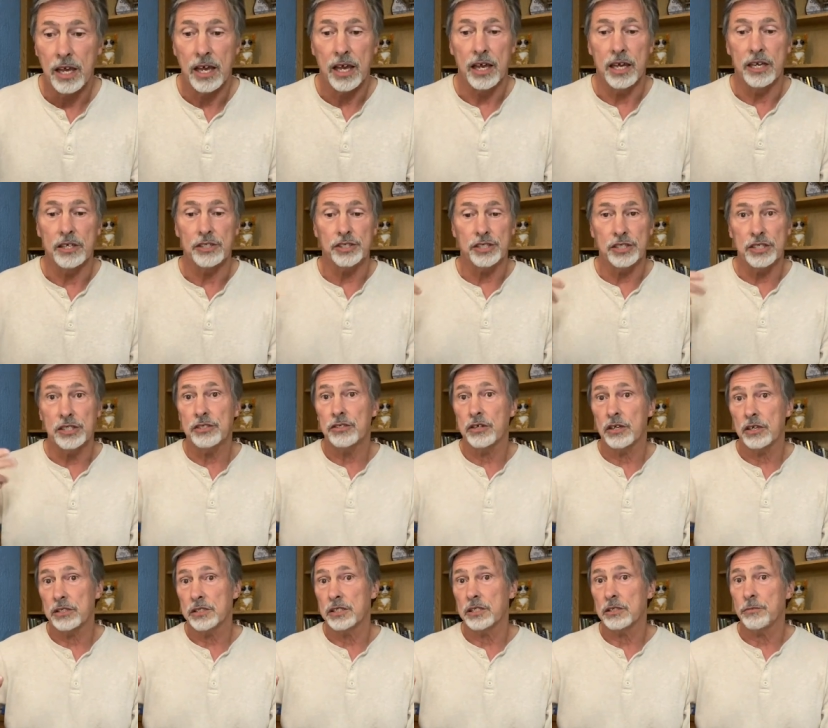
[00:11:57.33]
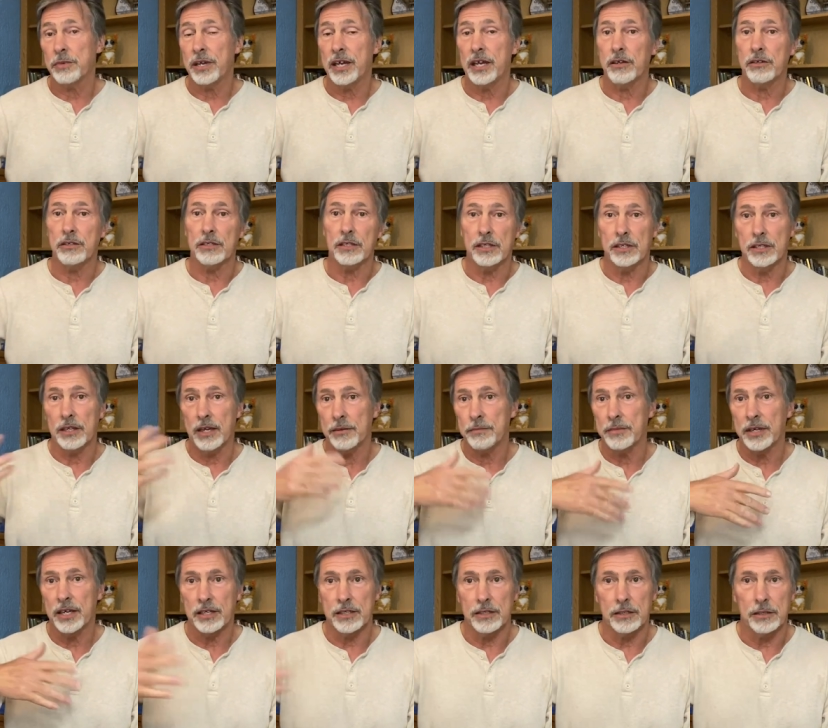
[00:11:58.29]
Uh, she talks about, I'm
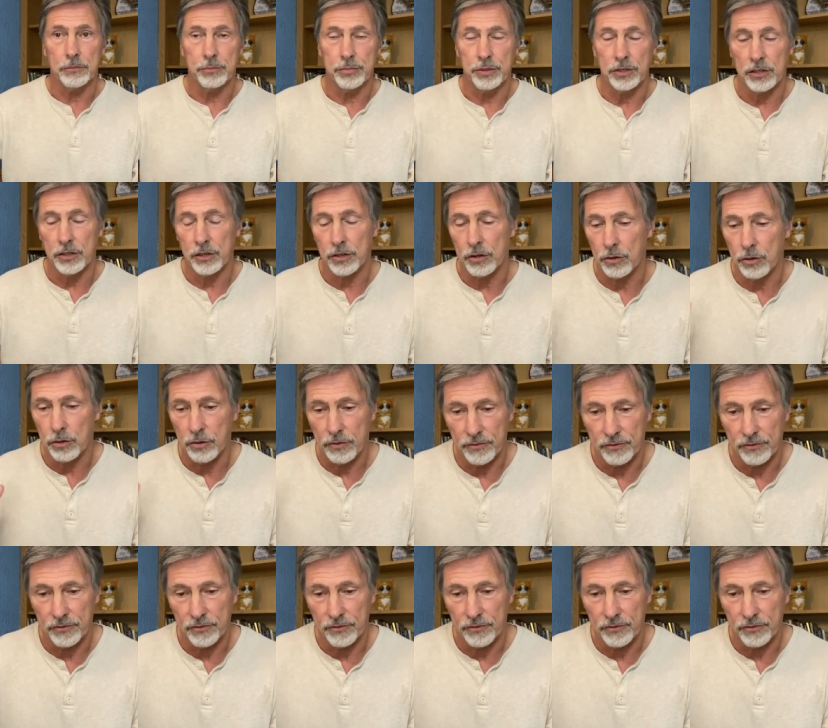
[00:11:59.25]
not going to put her whole